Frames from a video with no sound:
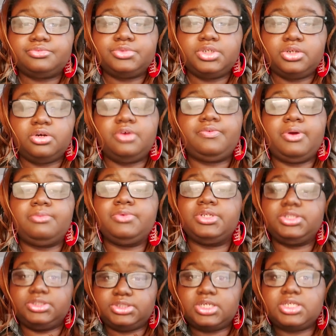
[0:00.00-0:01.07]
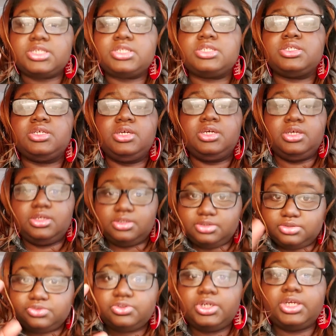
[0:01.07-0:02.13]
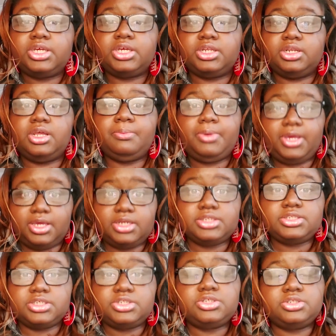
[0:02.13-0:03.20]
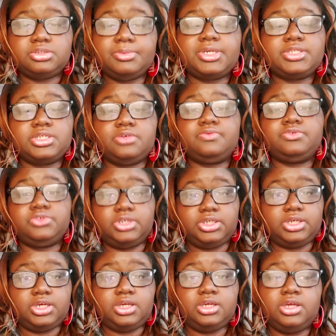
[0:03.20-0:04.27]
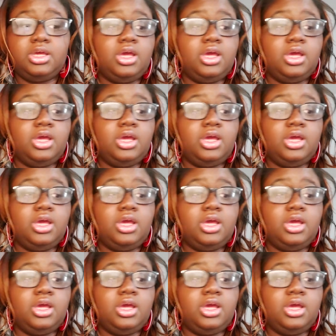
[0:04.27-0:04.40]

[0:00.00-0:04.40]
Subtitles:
If I'm really just drinking and paying attention to myself drinking.